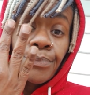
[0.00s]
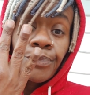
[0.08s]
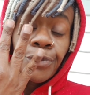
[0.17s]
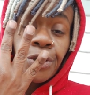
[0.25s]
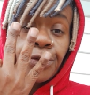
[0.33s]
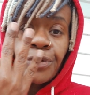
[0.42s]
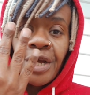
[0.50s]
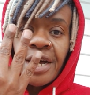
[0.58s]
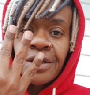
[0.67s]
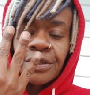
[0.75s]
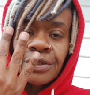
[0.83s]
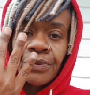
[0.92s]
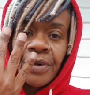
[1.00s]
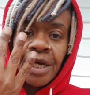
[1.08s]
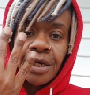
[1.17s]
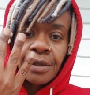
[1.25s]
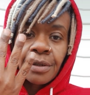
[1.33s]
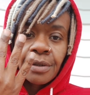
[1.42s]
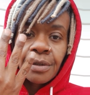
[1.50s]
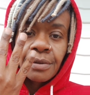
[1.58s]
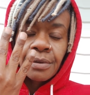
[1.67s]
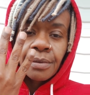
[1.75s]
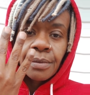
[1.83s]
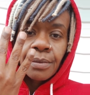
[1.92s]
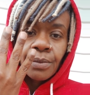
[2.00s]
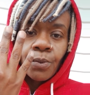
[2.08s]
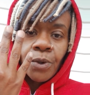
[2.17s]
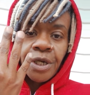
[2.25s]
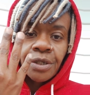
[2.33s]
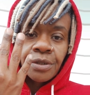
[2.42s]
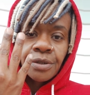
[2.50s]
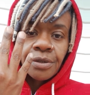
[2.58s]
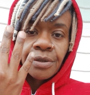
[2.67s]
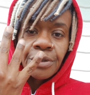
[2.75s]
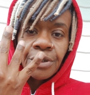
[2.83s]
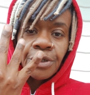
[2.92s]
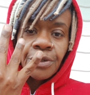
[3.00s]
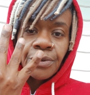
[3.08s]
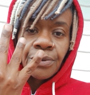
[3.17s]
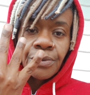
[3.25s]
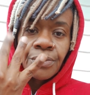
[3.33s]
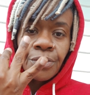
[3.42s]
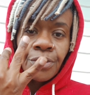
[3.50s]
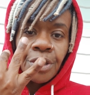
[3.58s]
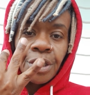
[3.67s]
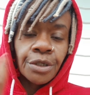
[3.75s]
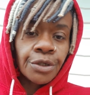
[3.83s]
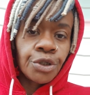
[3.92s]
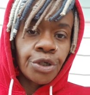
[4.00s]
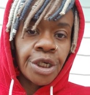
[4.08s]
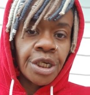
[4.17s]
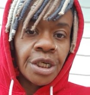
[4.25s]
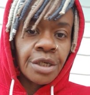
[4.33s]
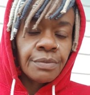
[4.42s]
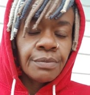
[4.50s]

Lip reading: They're 3 houses away. 1, 2, 3. They're Trinity.